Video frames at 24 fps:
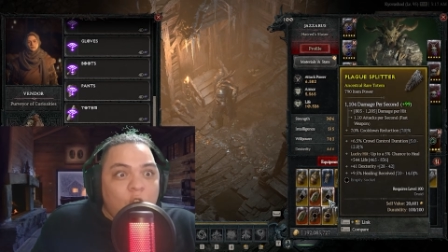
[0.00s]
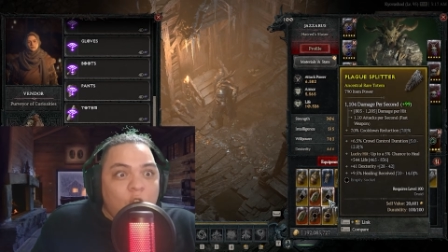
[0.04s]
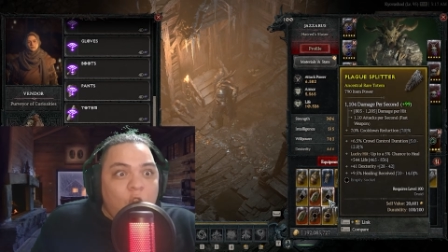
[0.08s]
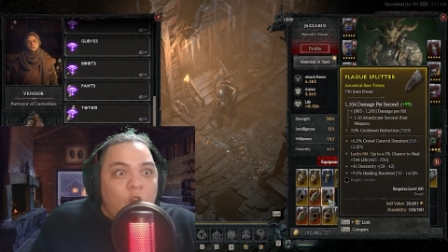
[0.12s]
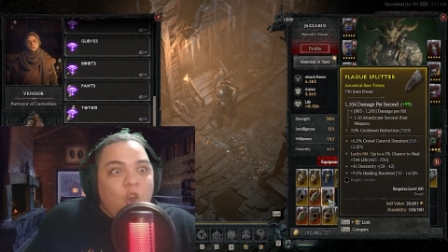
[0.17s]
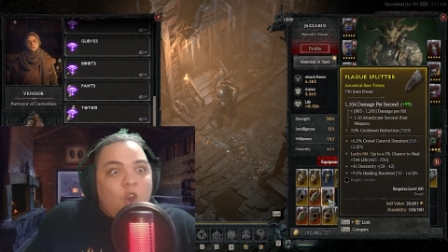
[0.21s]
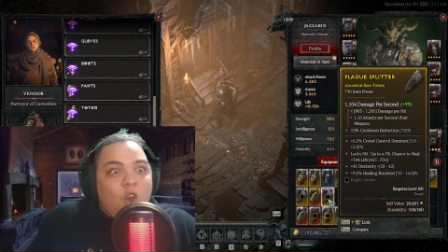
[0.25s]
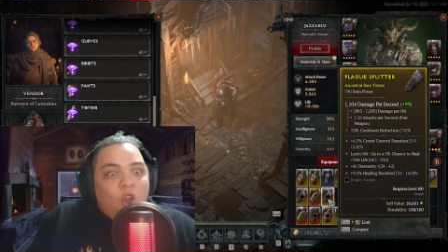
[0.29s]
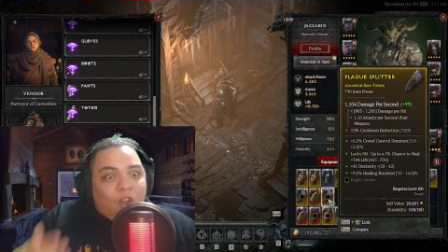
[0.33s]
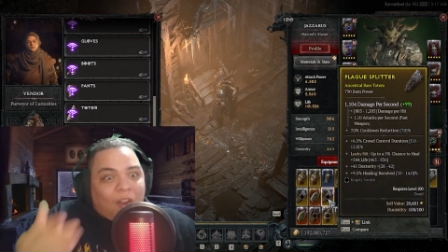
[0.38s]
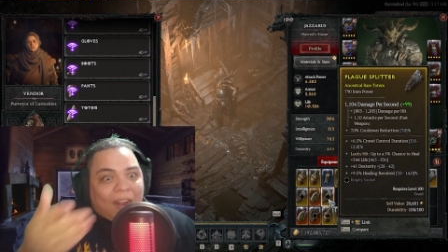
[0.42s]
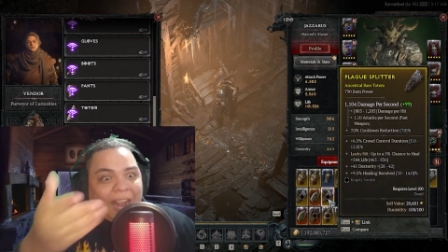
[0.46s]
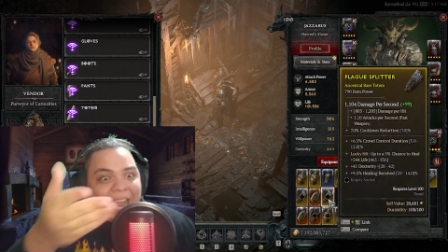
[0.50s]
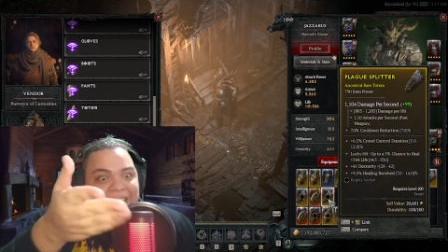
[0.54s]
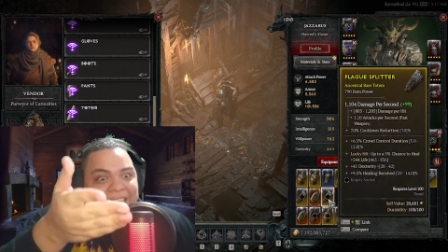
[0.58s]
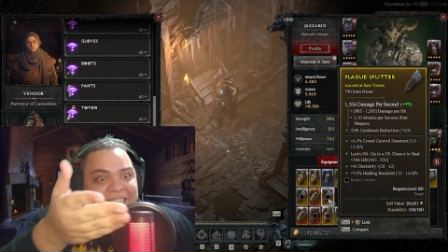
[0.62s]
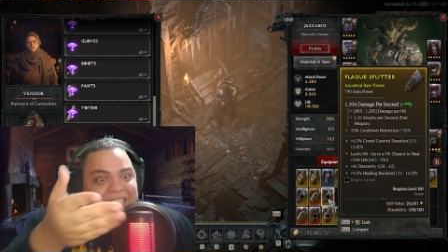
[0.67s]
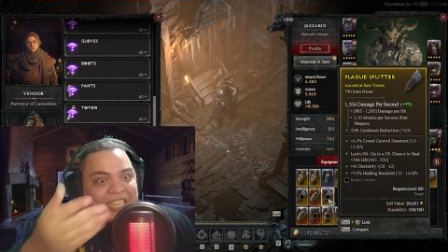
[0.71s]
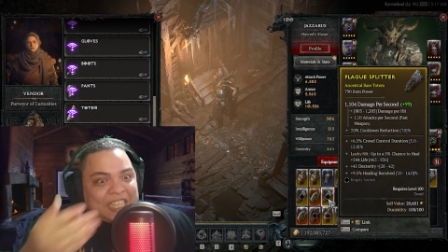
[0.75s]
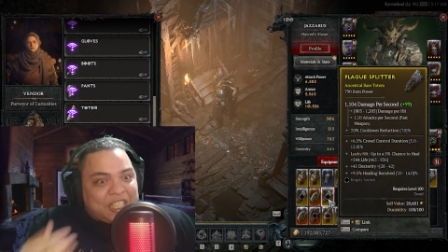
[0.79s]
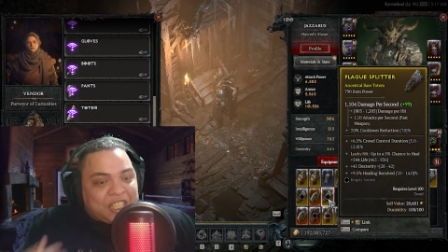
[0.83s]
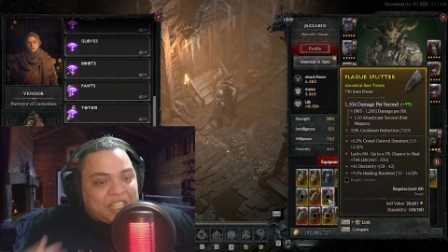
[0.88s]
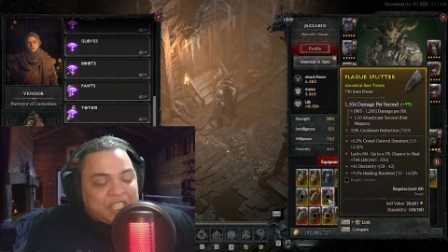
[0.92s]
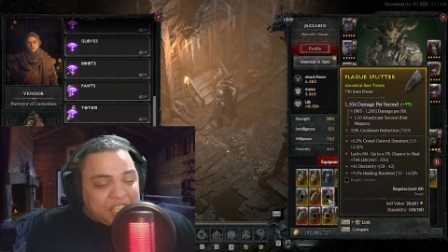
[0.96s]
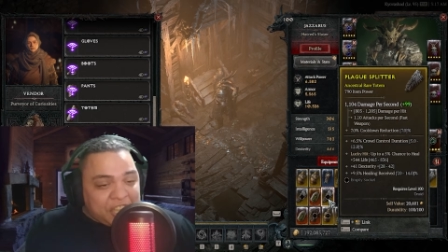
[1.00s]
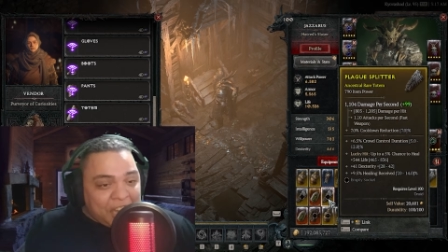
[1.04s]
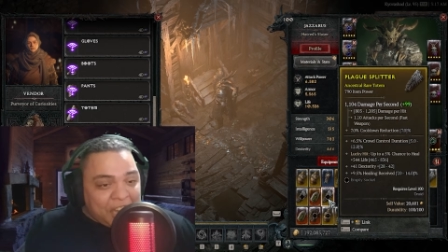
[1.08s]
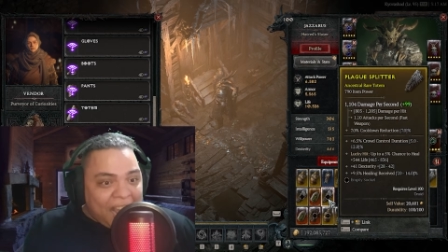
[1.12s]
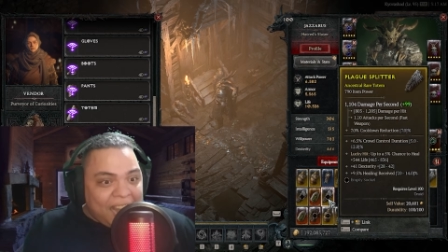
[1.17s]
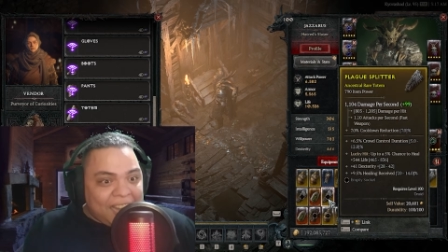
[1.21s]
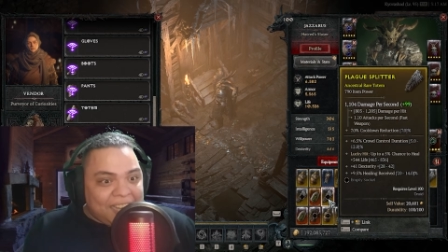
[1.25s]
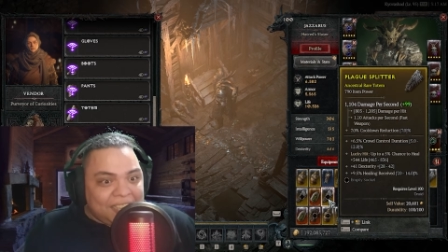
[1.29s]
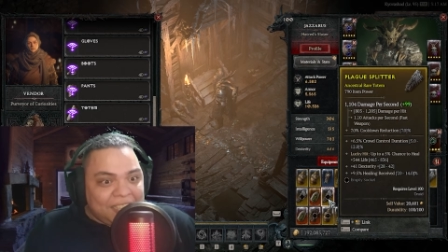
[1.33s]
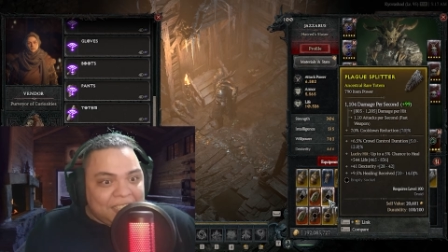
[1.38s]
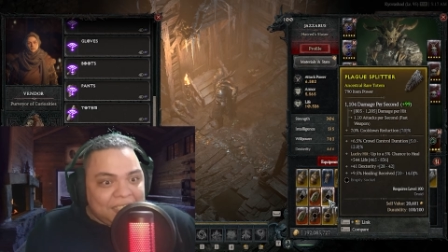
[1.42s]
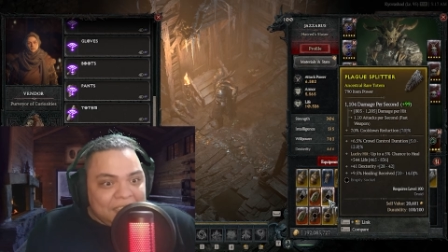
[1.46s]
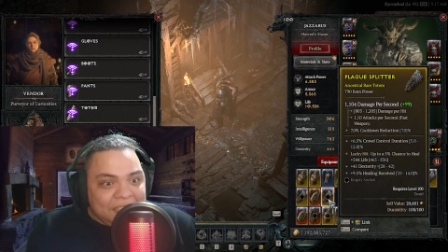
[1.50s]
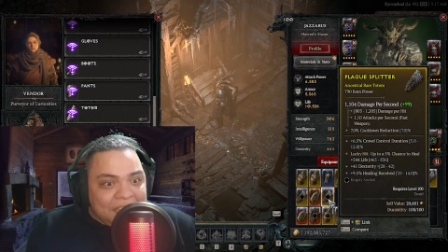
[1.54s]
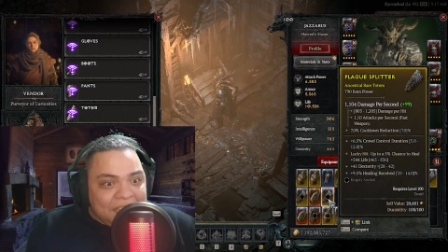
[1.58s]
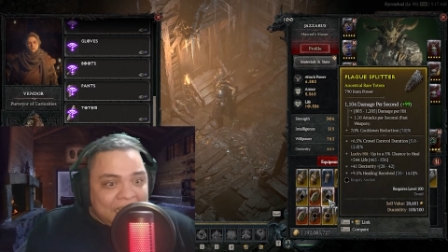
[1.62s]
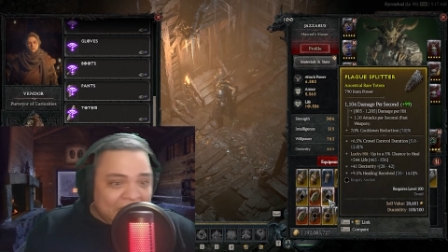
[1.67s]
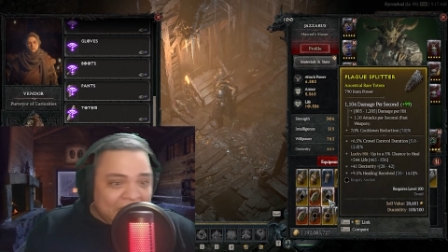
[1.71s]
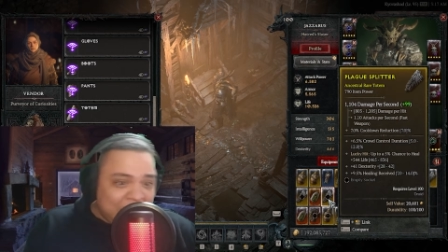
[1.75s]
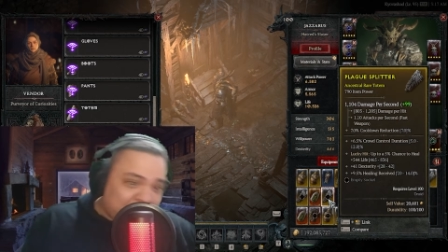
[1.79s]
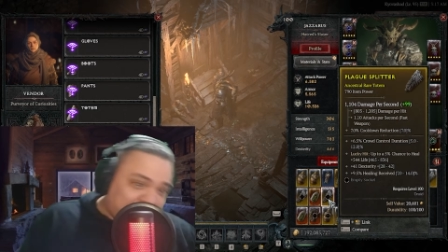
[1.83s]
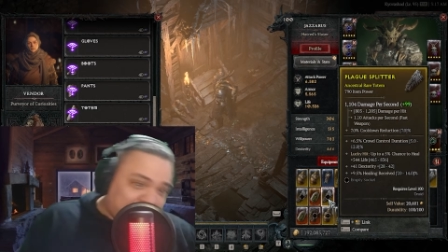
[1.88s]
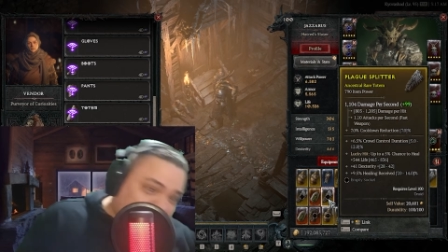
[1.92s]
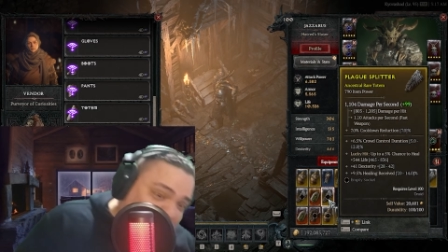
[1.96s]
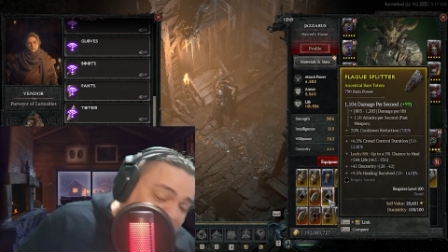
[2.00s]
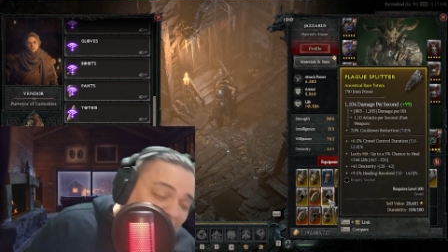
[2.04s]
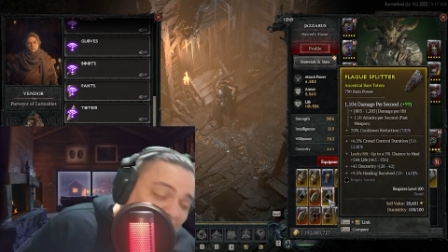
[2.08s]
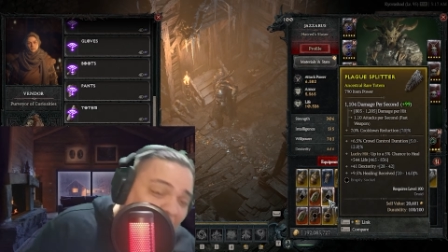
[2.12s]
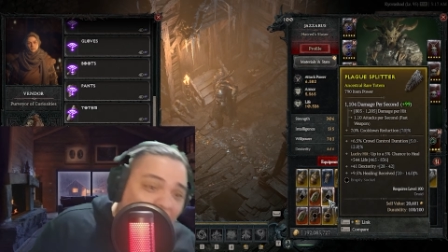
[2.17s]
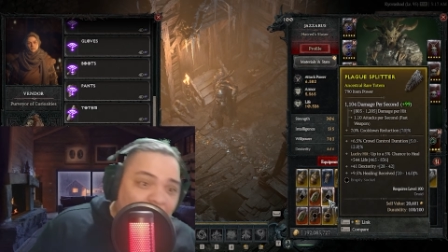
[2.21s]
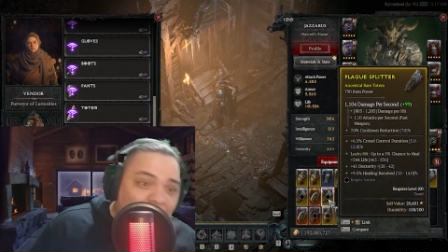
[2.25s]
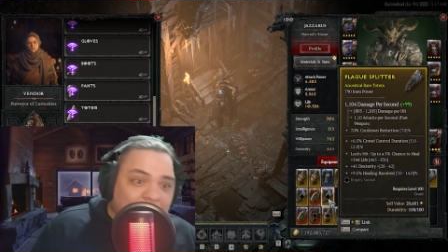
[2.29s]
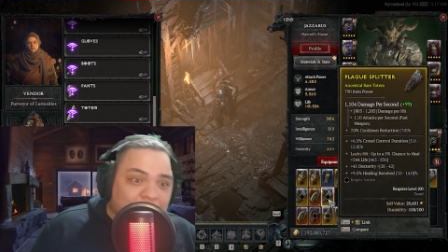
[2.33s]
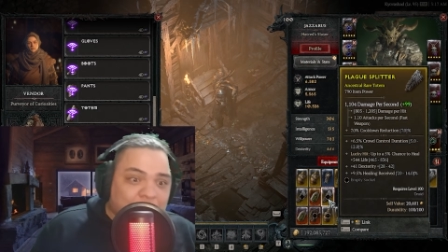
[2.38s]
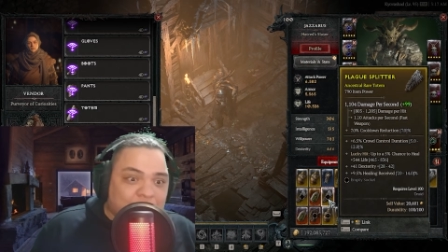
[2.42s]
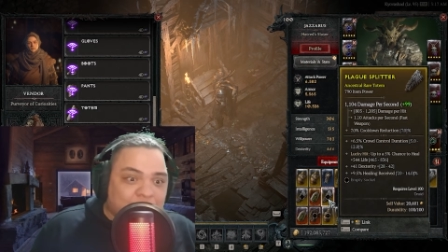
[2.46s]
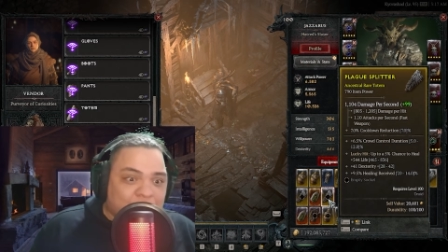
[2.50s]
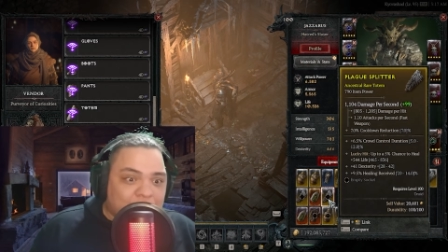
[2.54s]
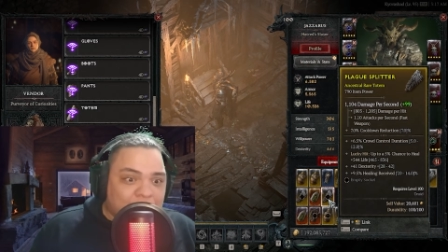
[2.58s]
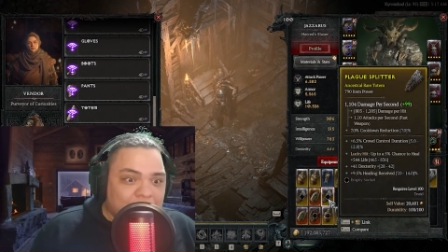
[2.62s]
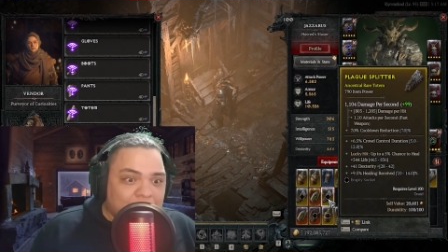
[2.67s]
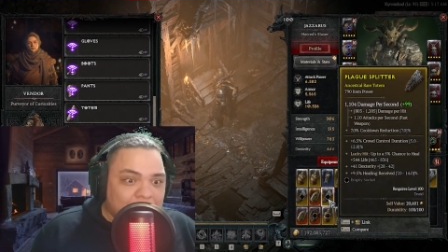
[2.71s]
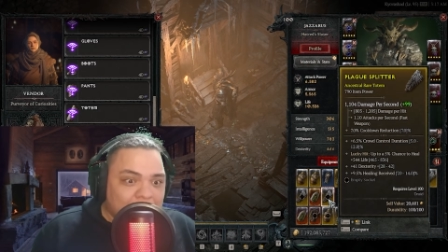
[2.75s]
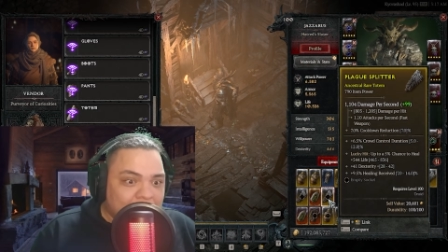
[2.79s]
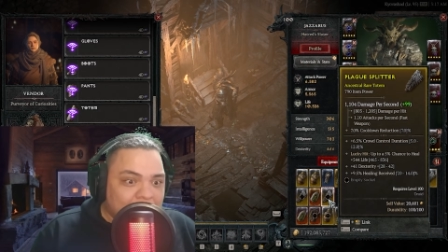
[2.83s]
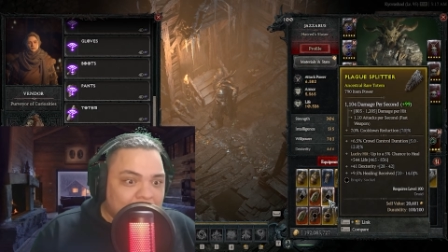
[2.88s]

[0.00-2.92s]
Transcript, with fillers: Look at this shit! It sucks!